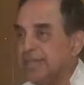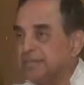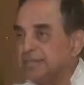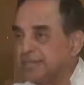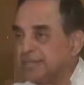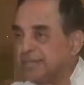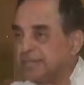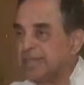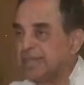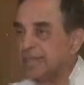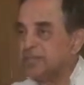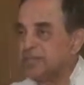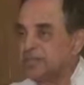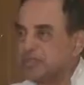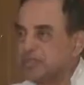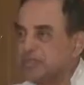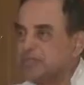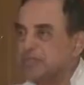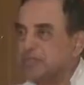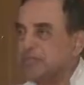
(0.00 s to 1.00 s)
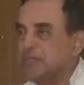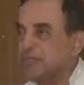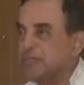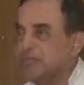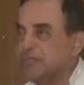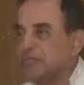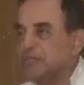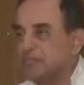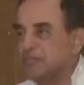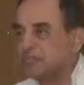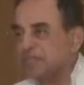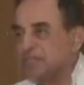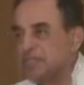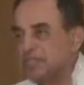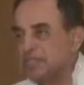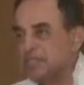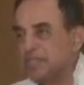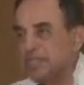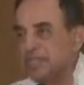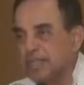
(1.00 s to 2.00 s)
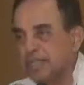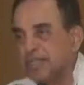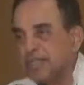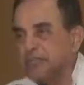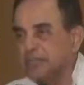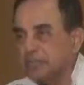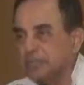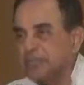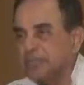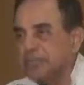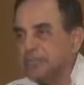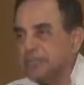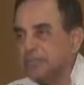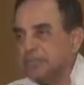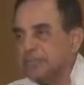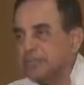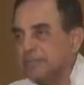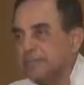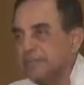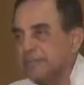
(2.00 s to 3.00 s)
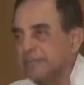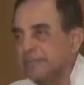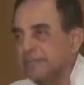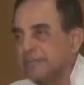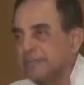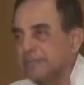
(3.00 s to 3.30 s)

has been captured from when these lions were pups.